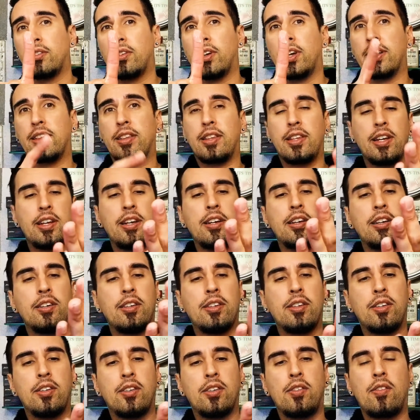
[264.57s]
right
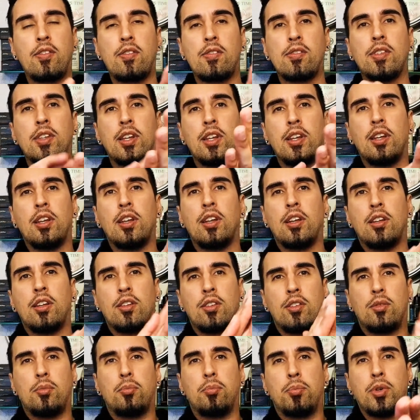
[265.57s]
there.
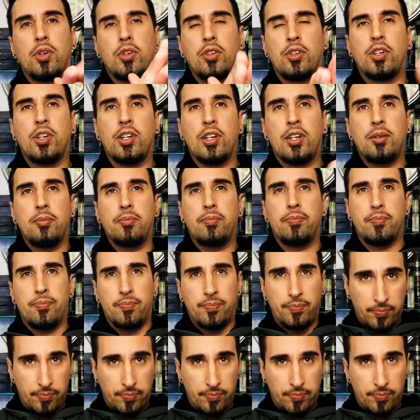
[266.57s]
Let's build it up.